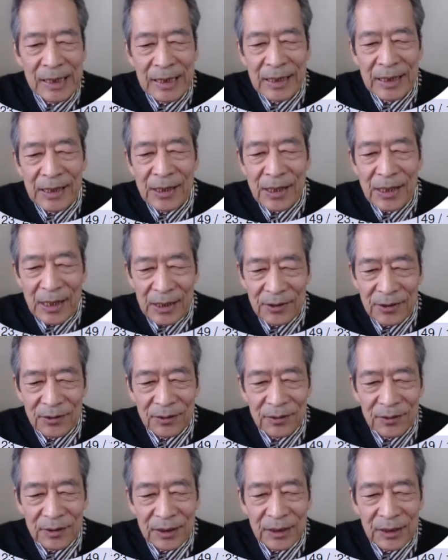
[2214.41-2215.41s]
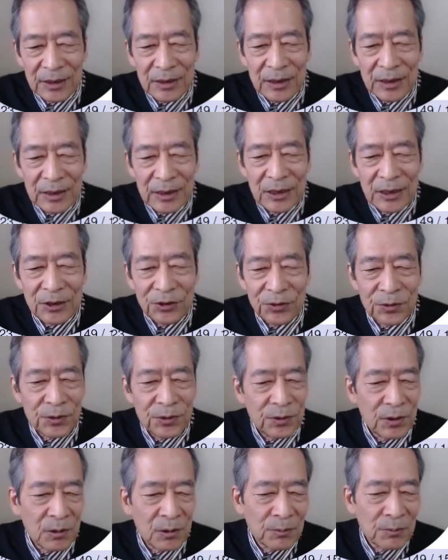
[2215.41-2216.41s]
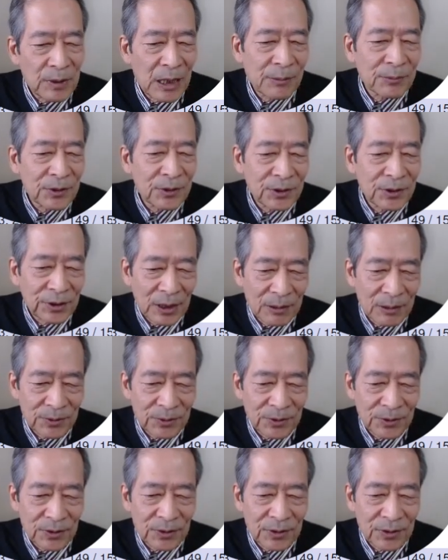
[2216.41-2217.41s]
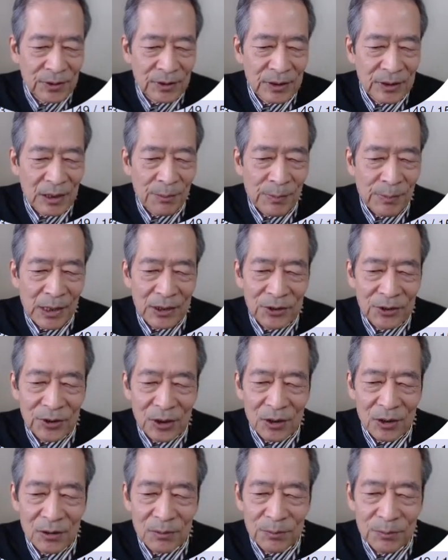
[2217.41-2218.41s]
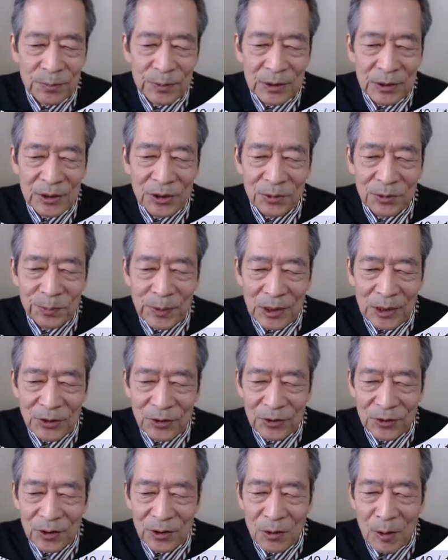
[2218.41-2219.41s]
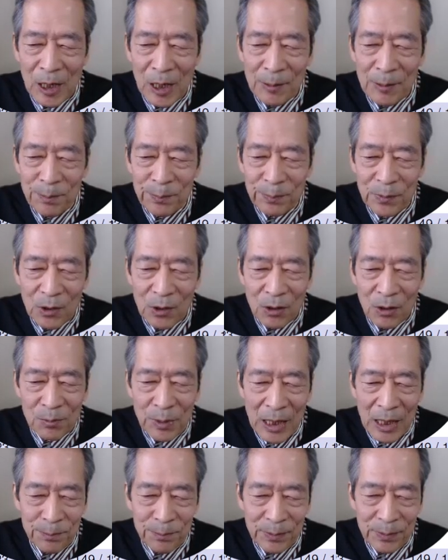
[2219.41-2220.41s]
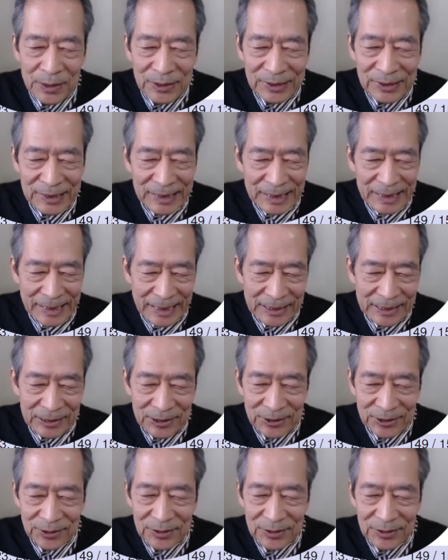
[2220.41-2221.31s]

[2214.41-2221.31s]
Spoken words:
Then each rule of lambda subst, the measure of expressions of upper secants,